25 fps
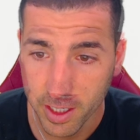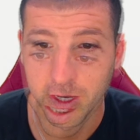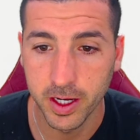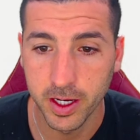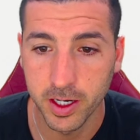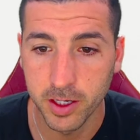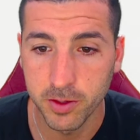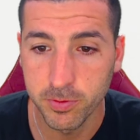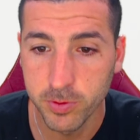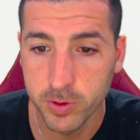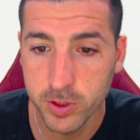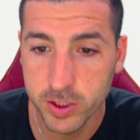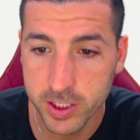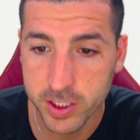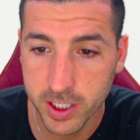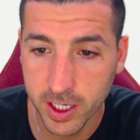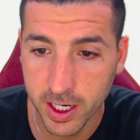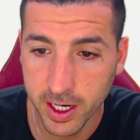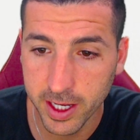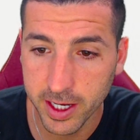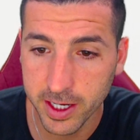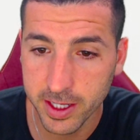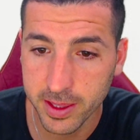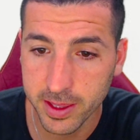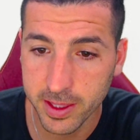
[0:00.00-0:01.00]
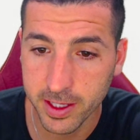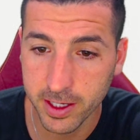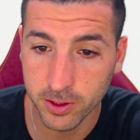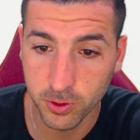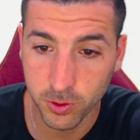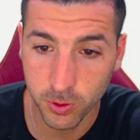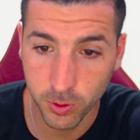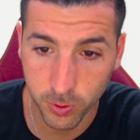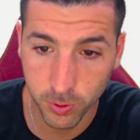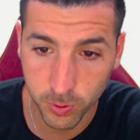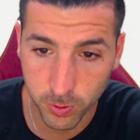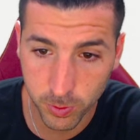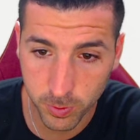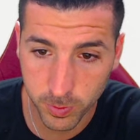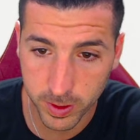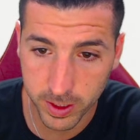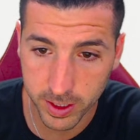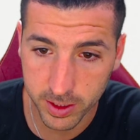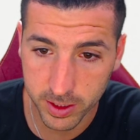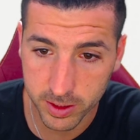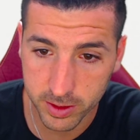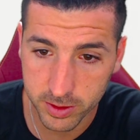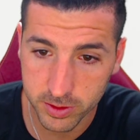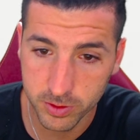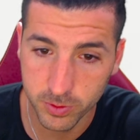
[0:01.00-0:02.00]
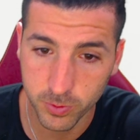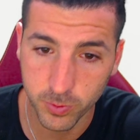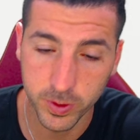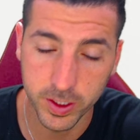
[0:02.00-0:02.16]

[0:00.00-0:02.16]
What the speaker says: And if we select the true ones,